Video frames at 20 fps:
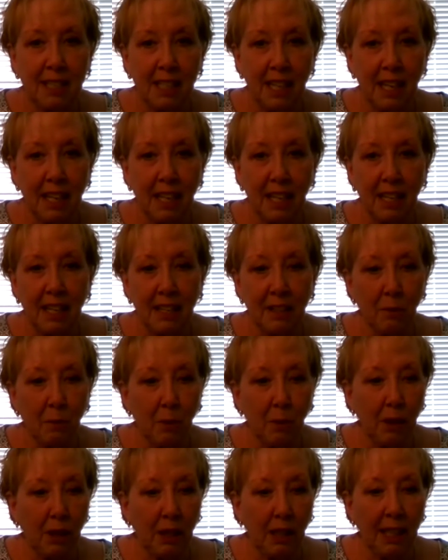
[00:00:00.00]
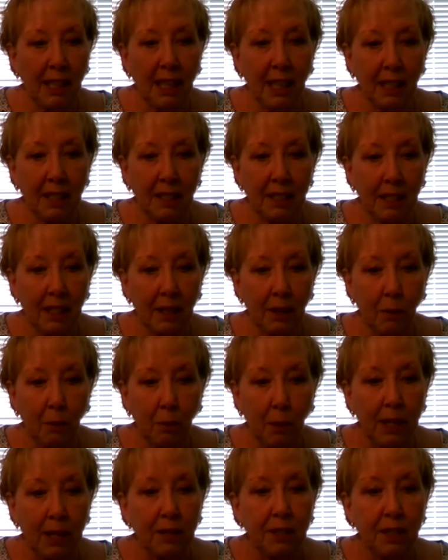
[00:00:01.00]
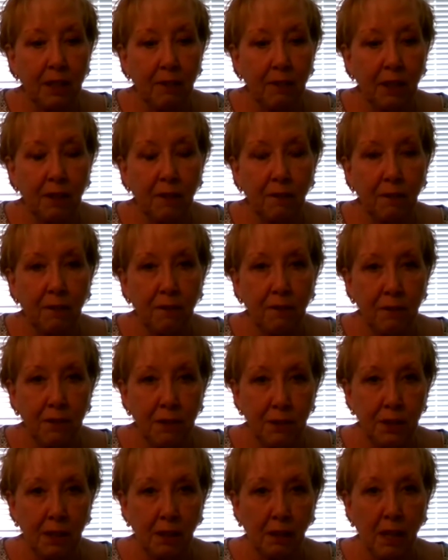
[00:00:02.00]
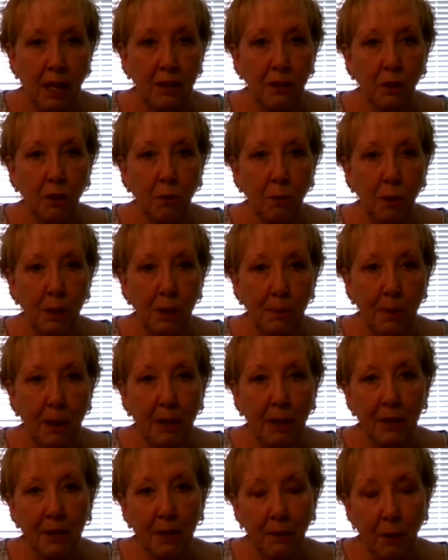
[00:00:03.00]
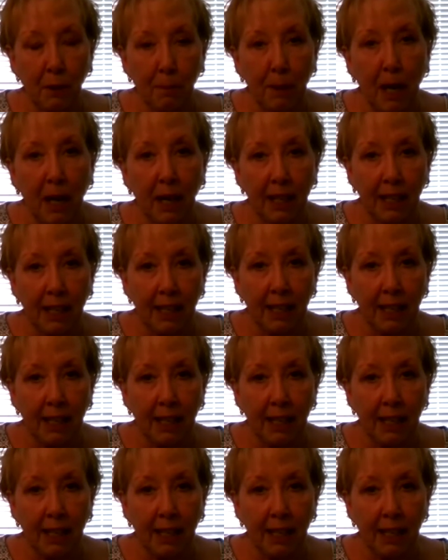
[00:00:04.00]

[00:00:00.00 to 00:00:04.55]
then it really kicks in the rest of the physiological response of the body.